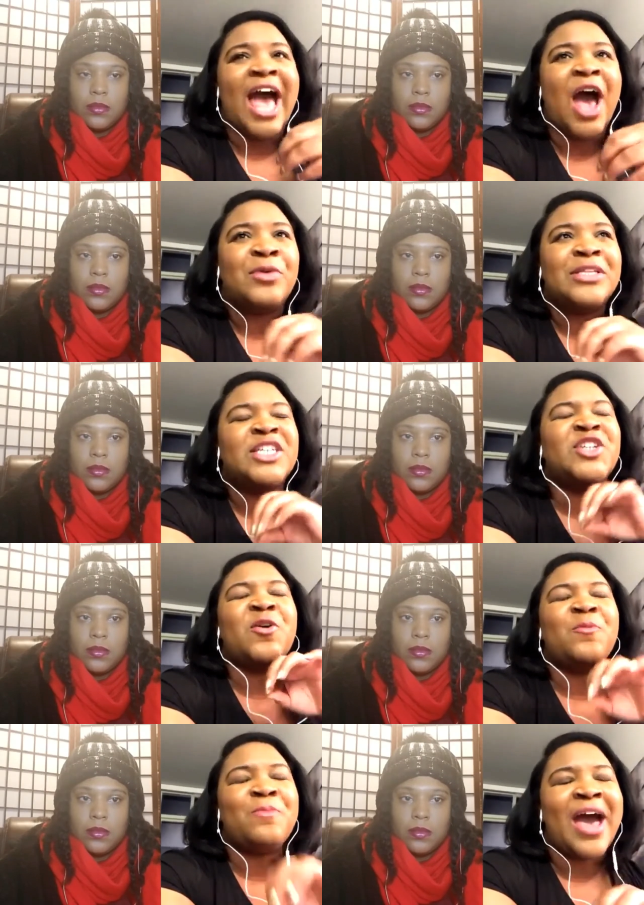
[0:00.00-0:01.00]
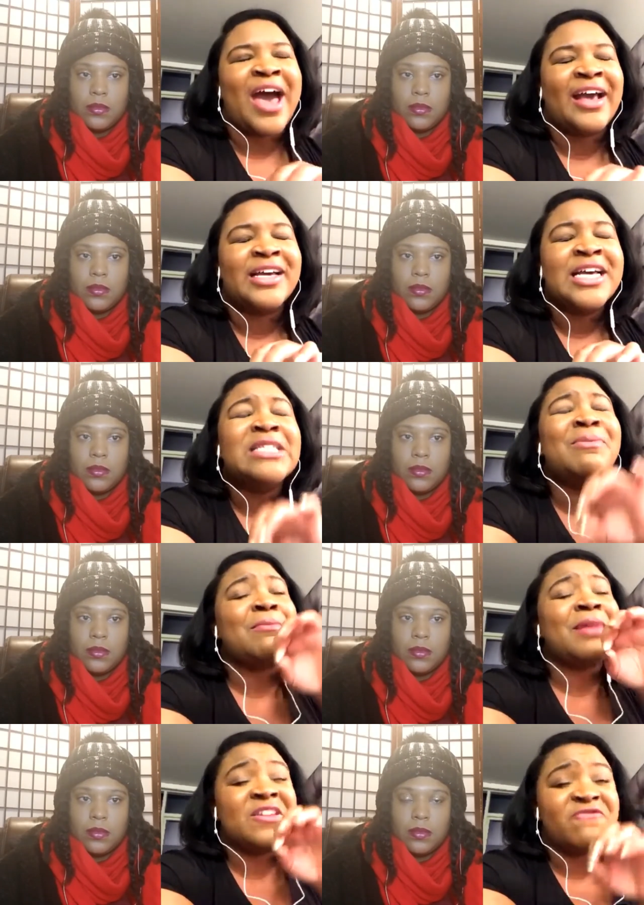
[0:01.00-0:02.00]
Speaker 1: had was to go back to
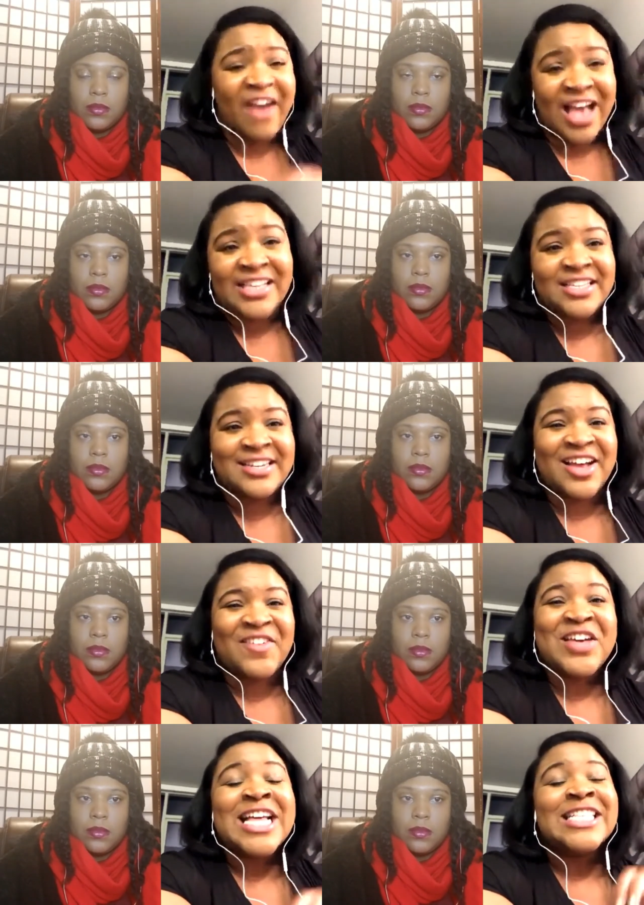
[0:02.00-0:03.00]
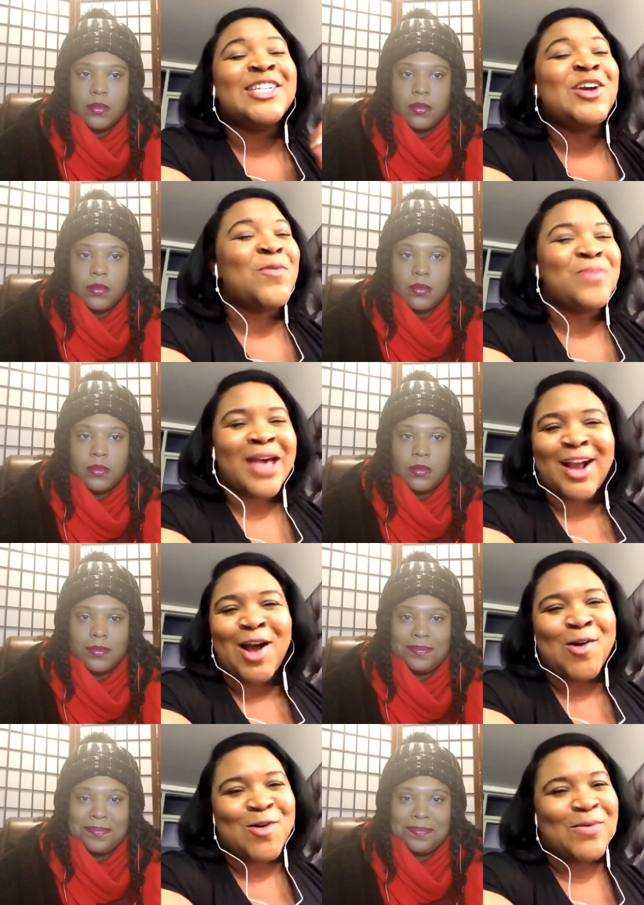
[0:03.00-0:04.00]
make money fast enough to go back
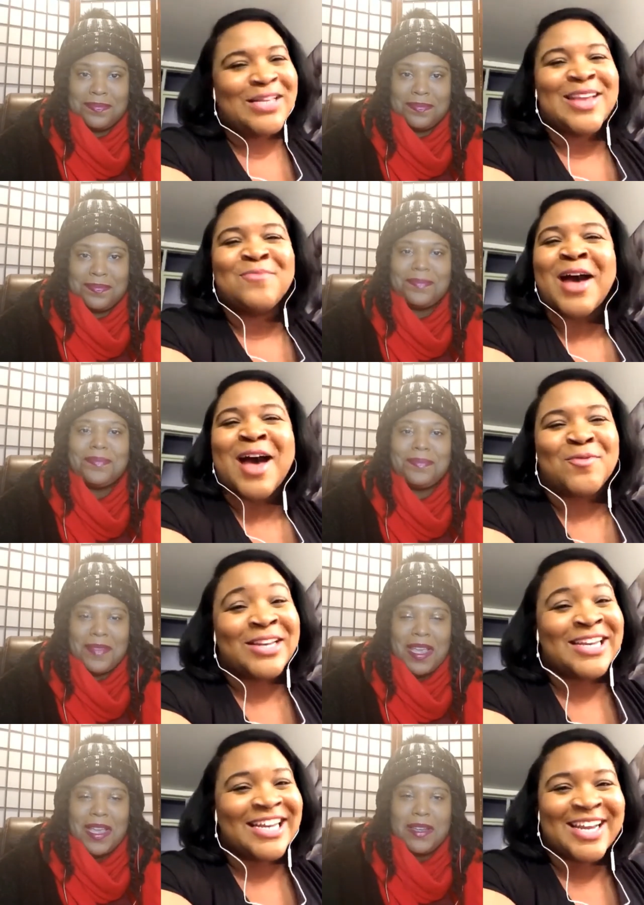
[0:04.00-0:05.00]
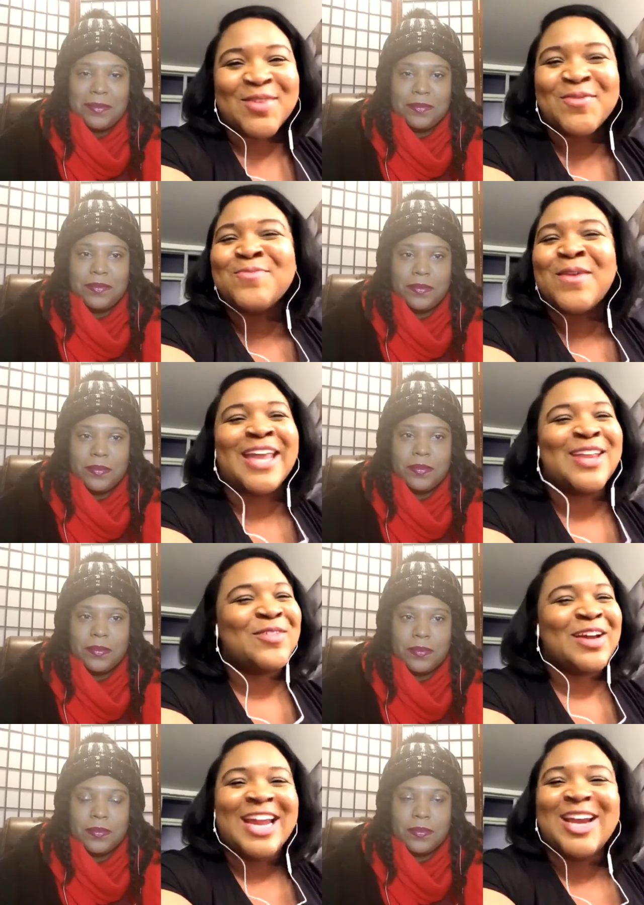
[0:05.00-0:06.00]
home and say, Mom, we yeah. did it. We made it.
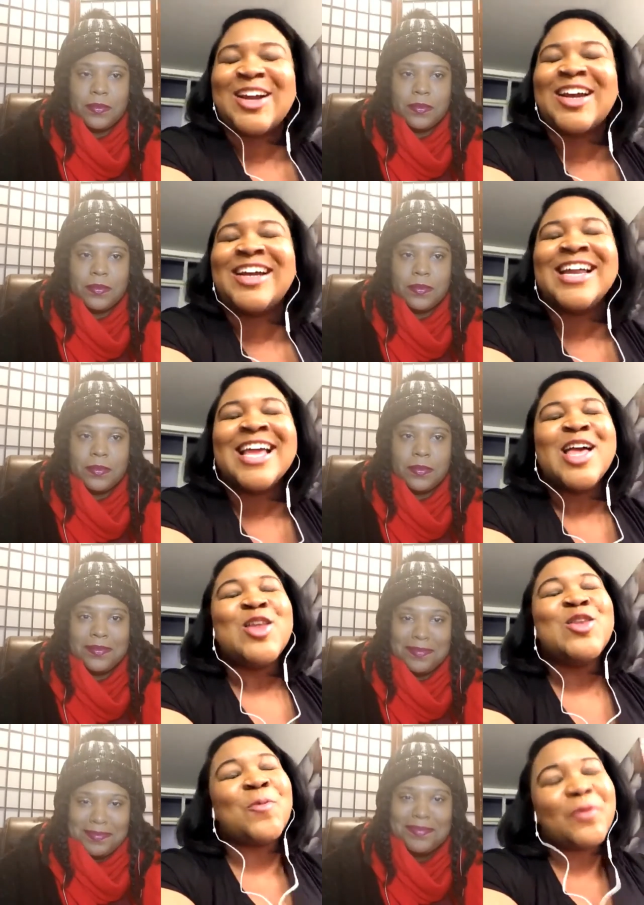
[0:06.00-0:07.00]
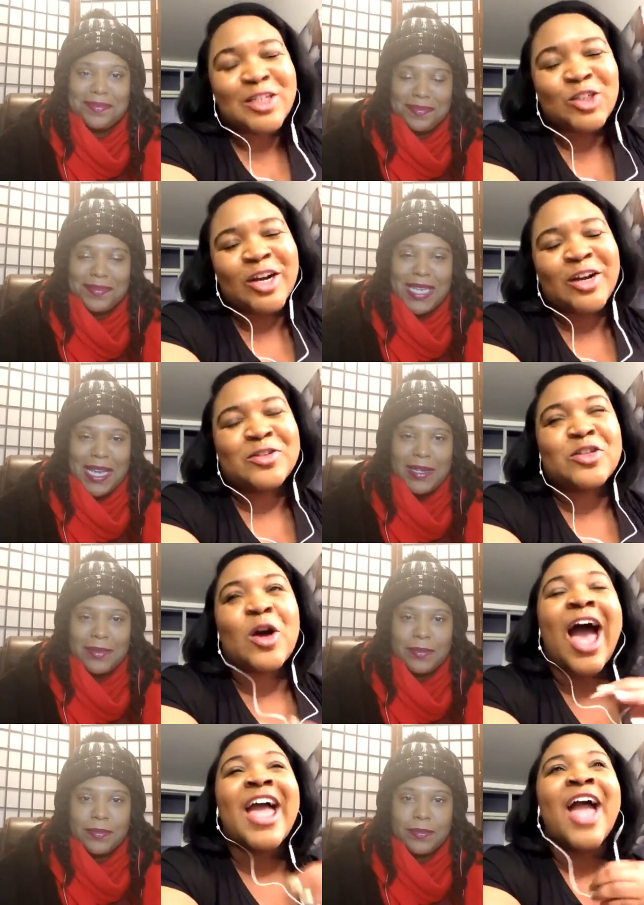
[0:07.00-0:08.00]
We're here. No more struggle. Yeah.
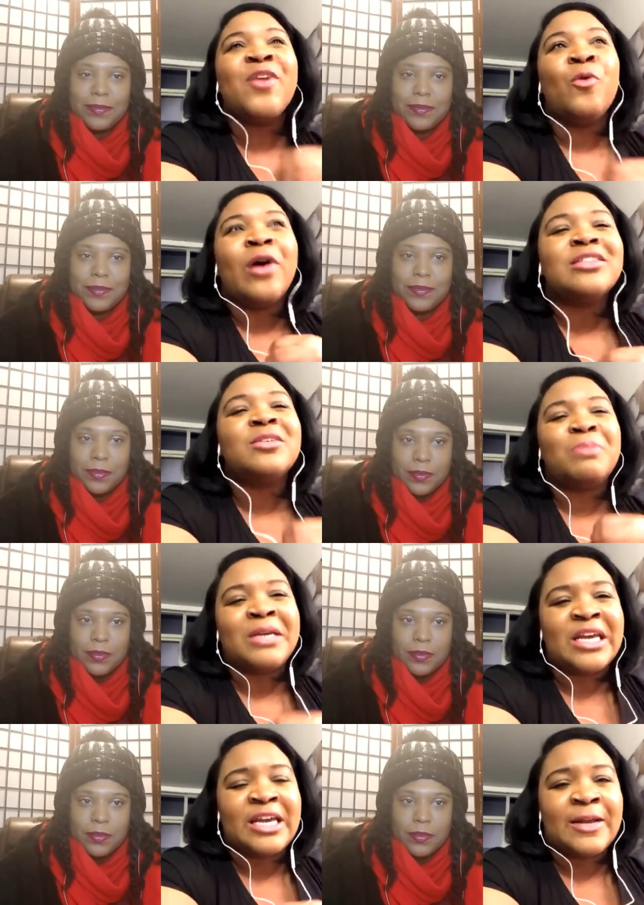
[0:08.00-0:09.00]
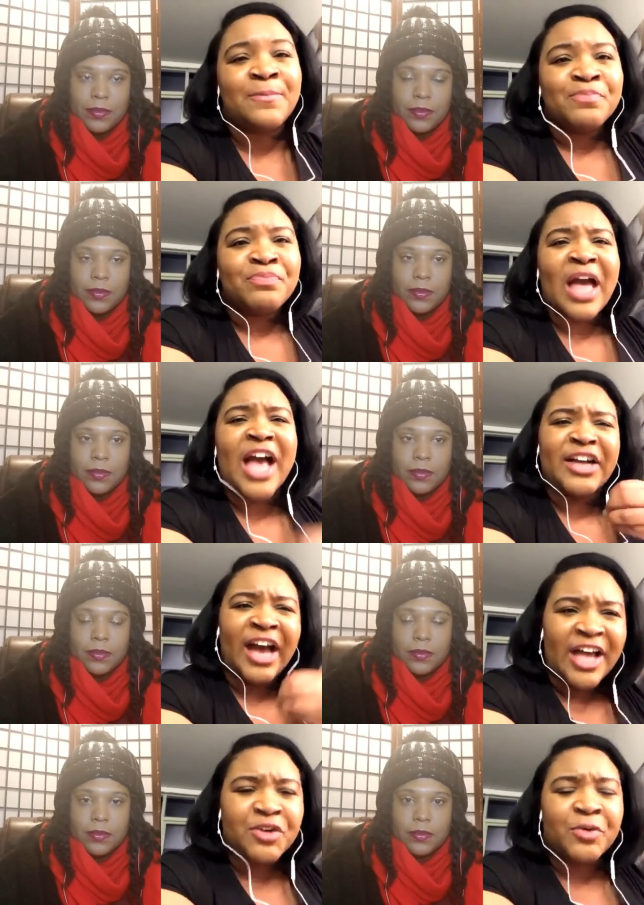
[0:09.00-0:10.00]
So I, I want to be a
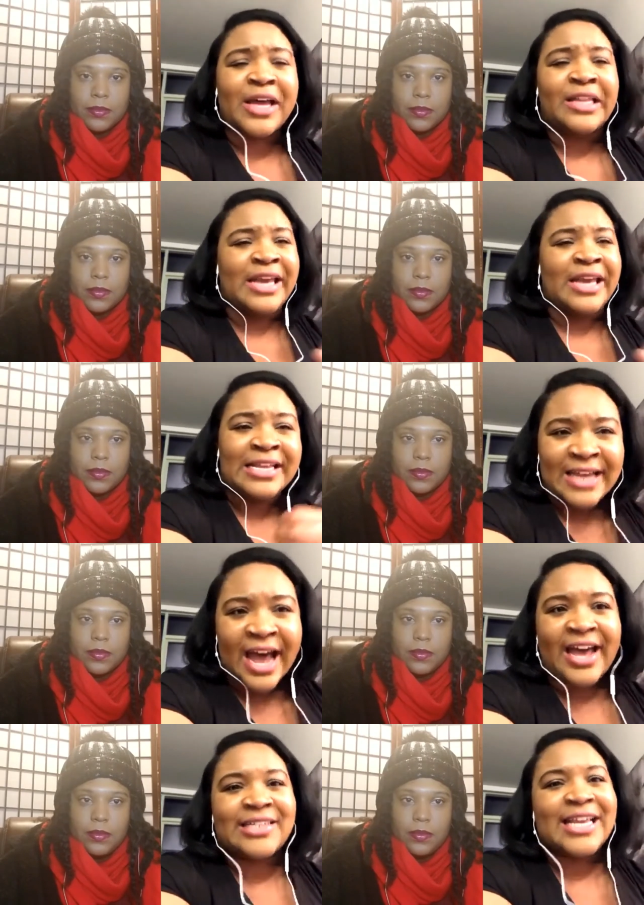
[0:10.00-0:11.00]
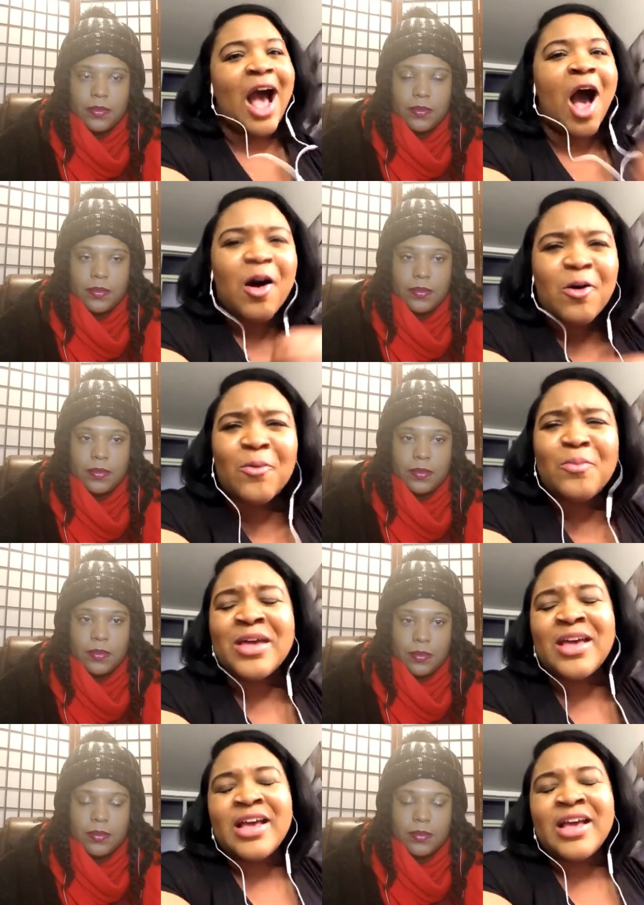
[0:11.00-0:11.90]
conduit, a liaison to help